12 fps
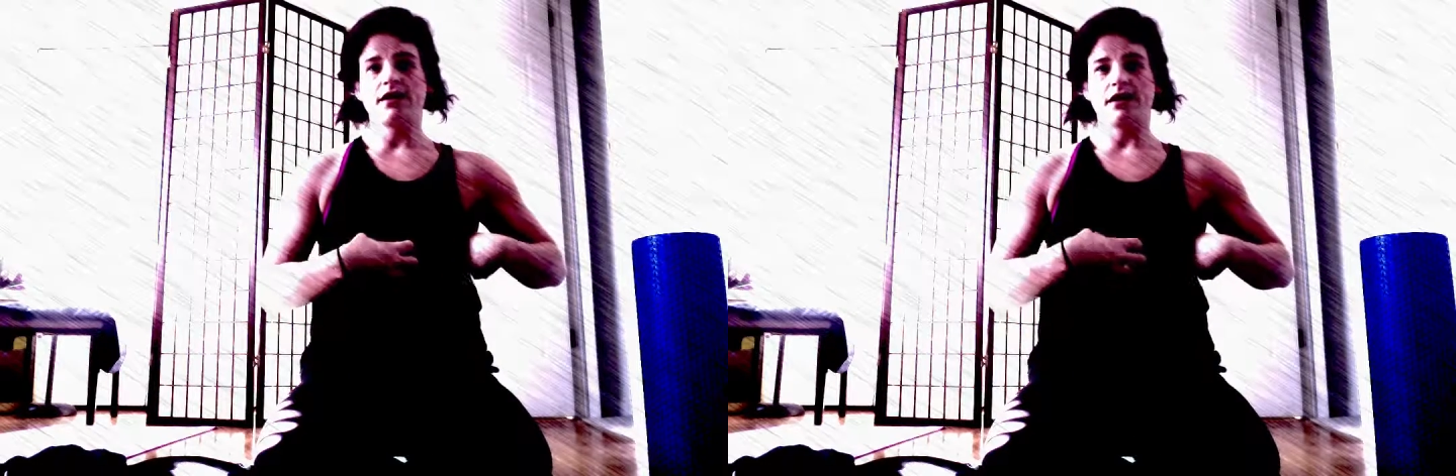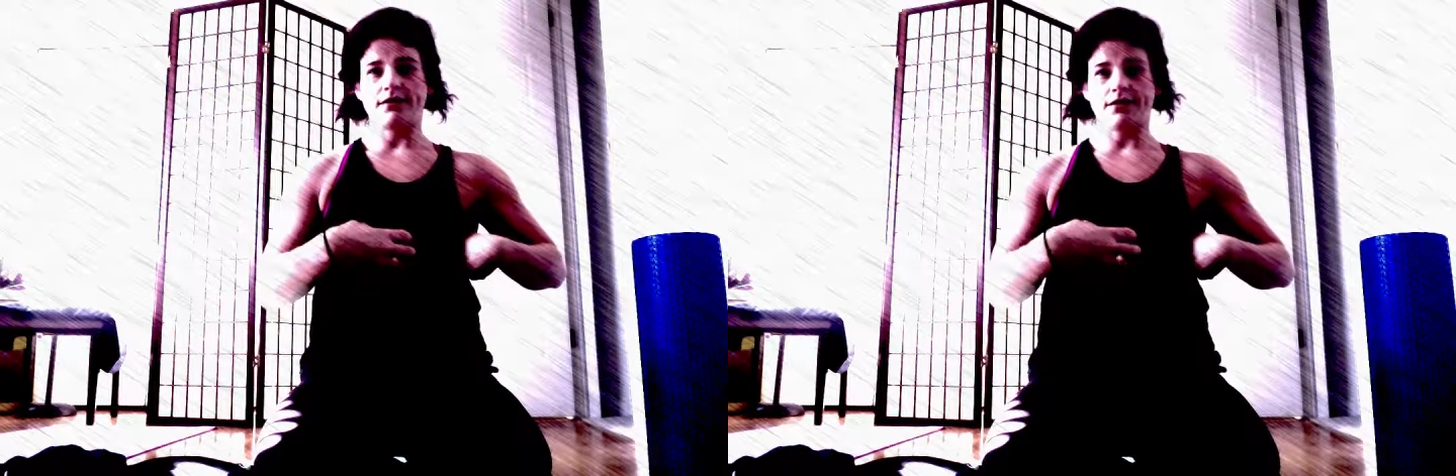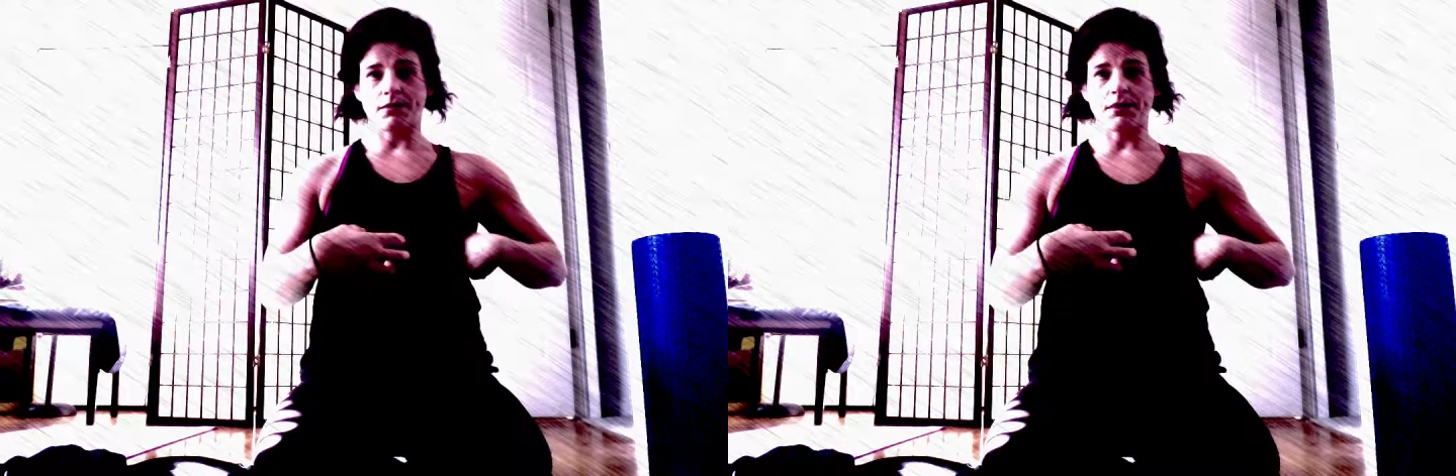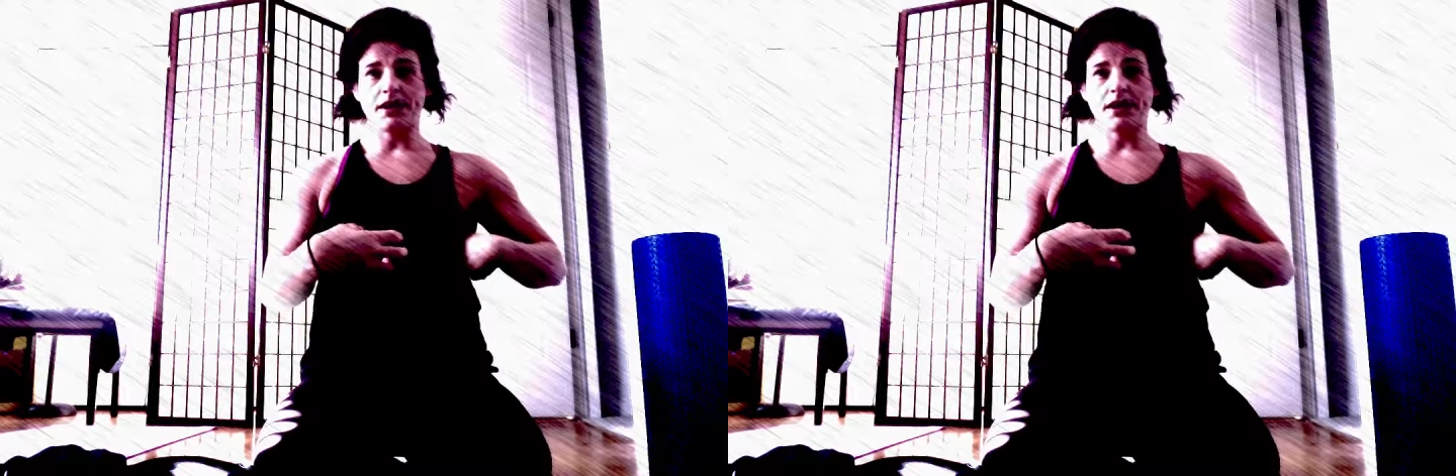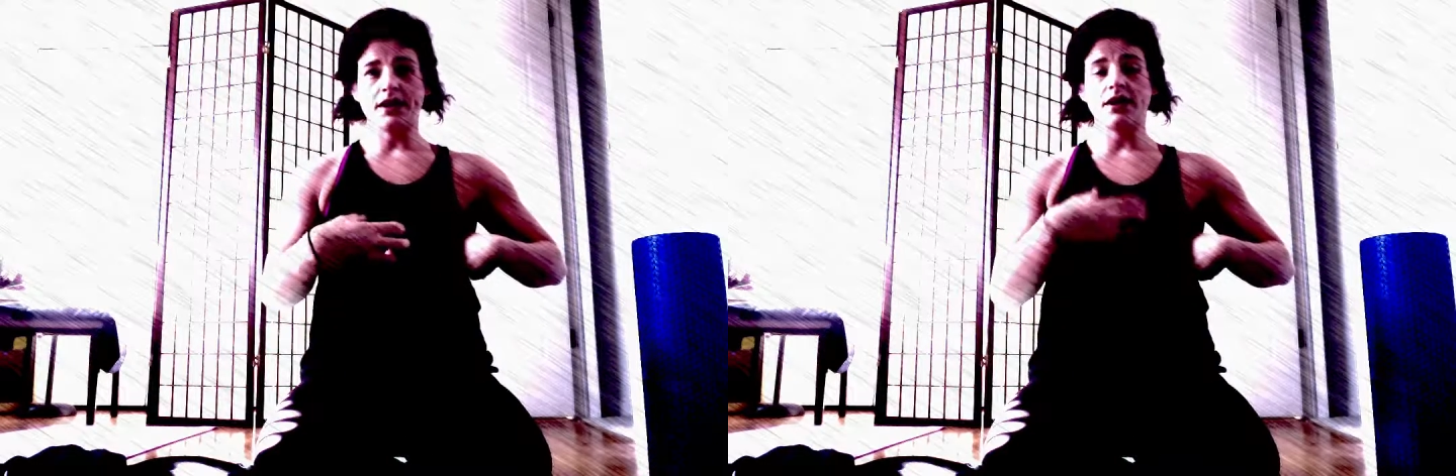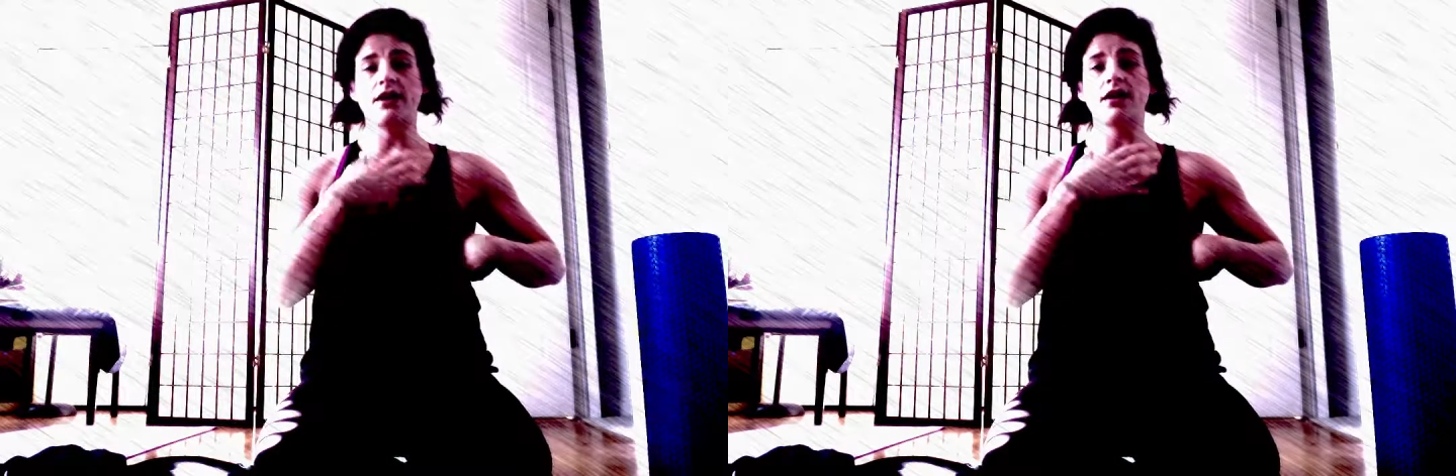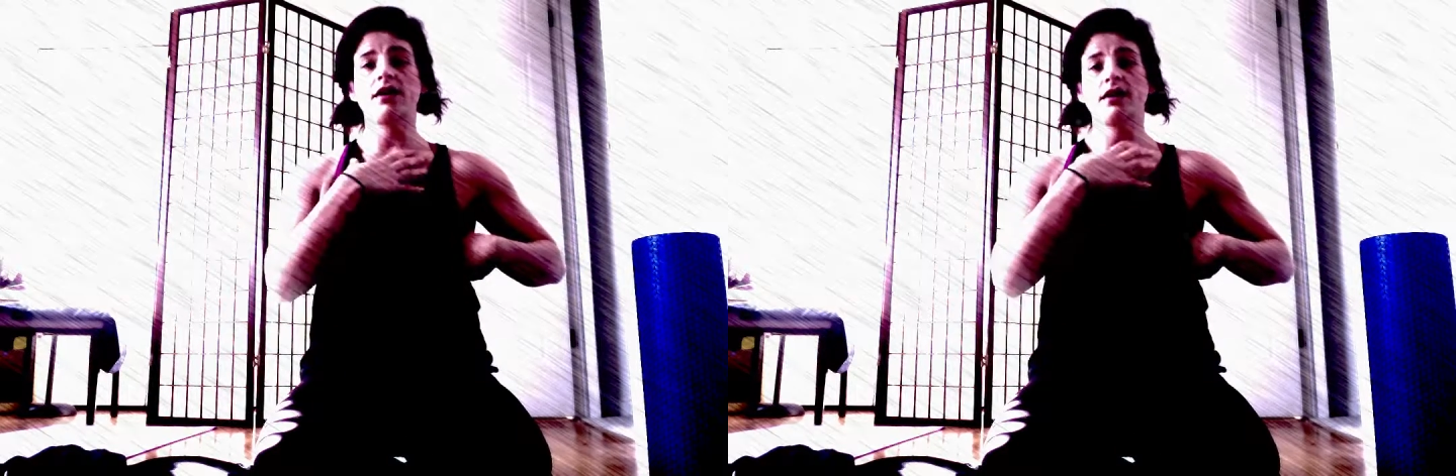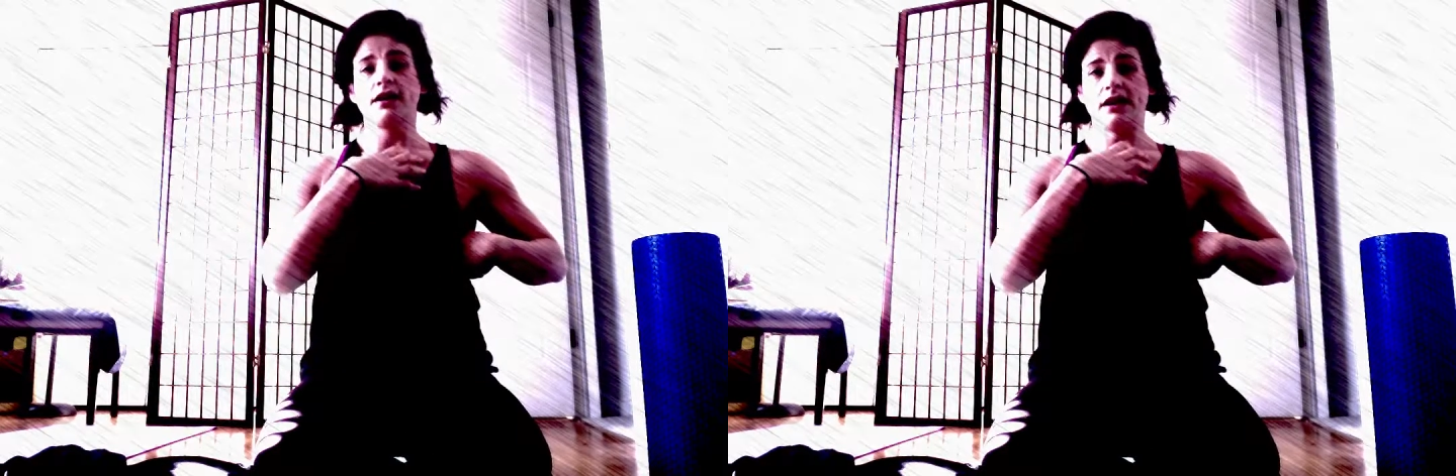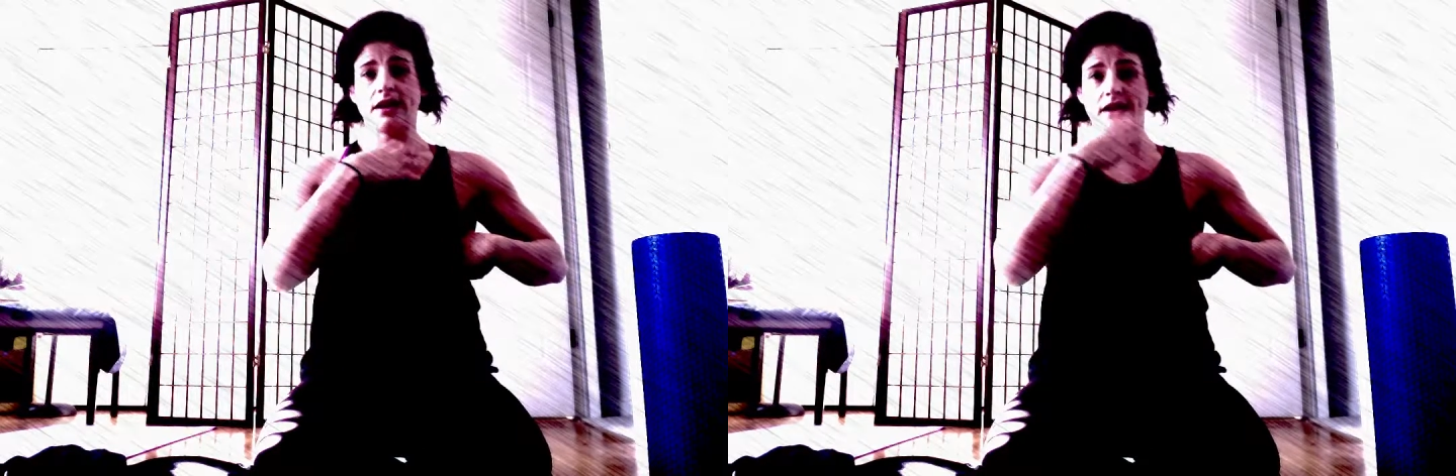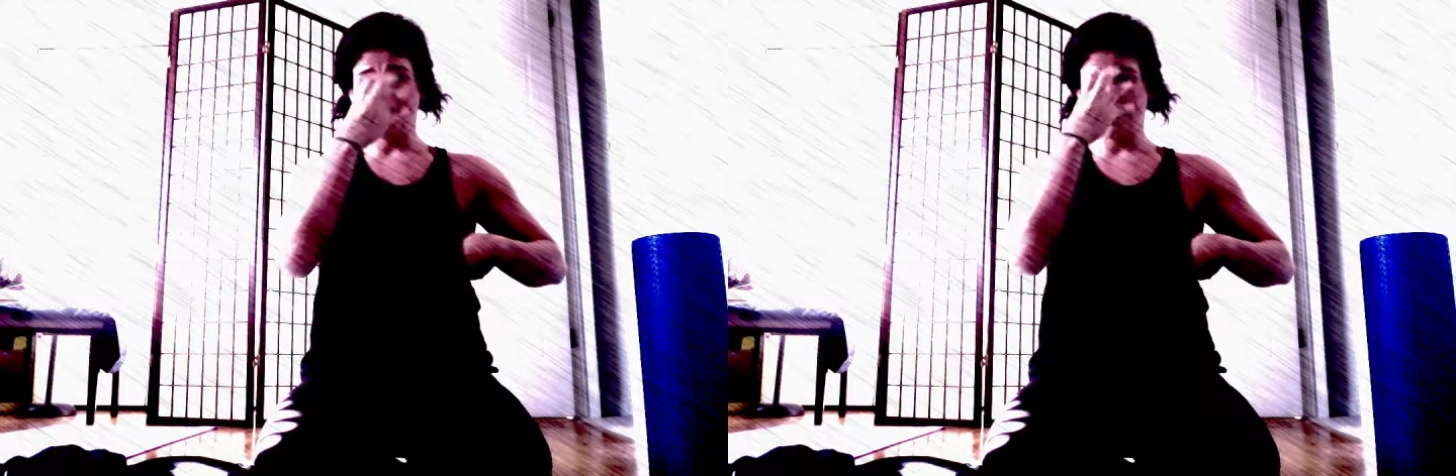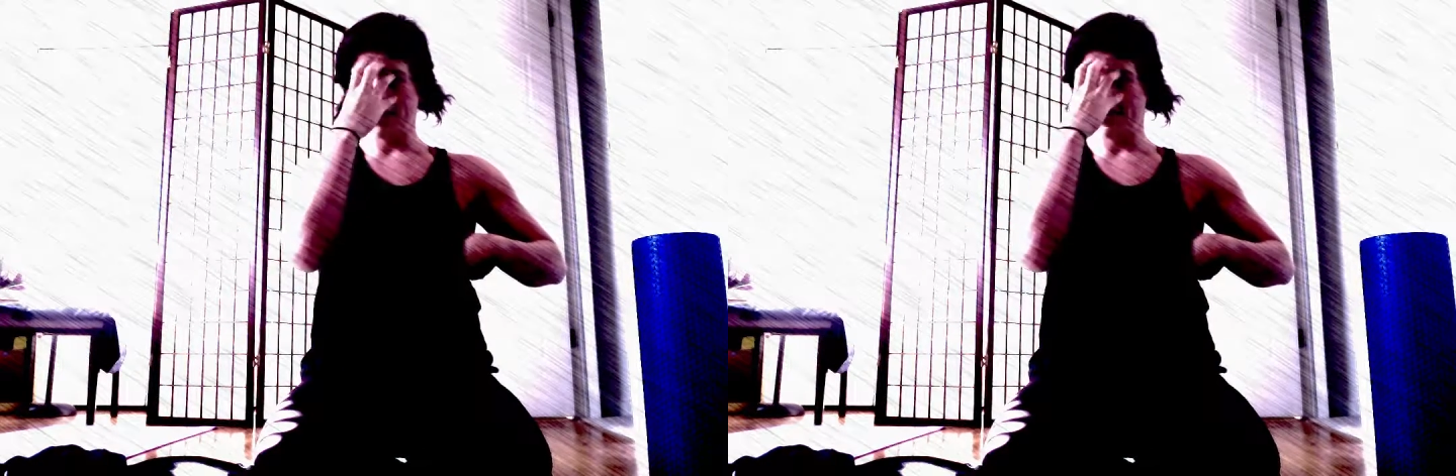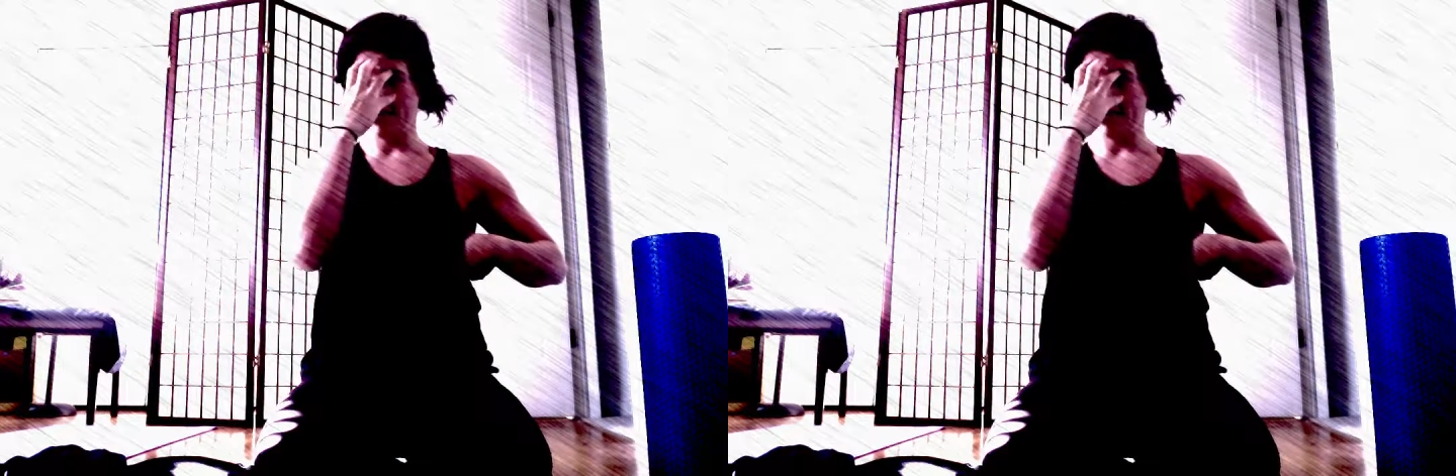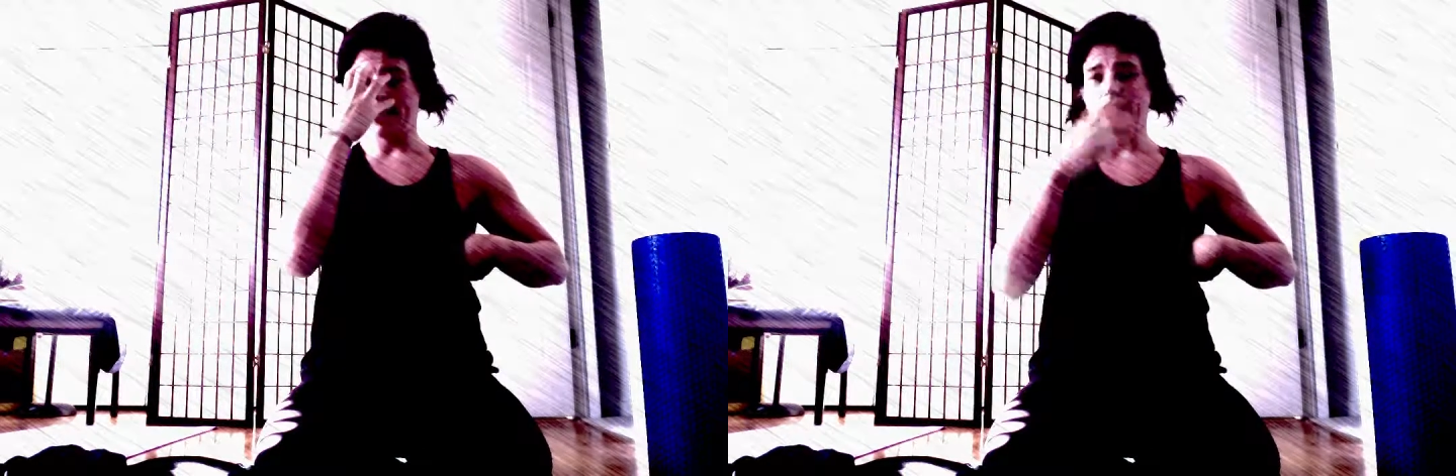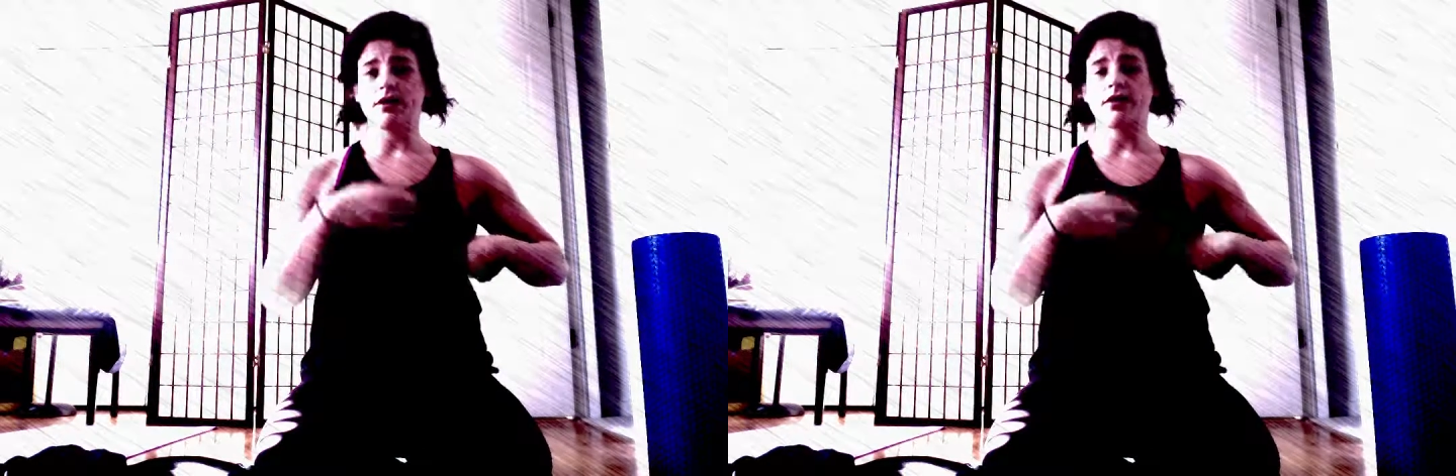and from here, and here, and here.